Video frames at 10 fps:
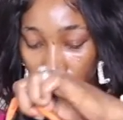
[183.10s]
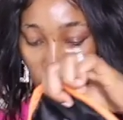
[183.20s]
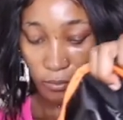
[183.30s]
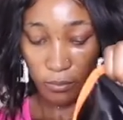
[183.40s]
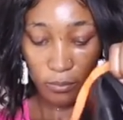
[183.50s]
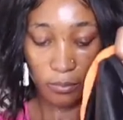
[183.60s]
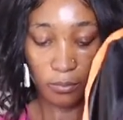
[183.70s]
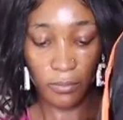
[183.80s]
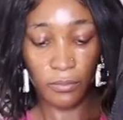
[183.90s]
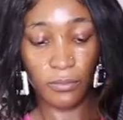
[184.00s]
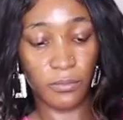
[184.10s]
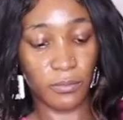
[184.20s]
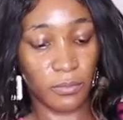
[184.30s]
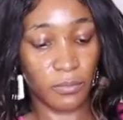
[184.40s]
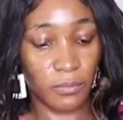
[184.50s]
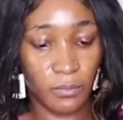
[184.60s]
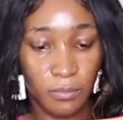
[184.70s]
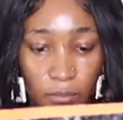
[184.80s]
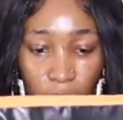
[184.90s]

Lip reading: Nothing is said.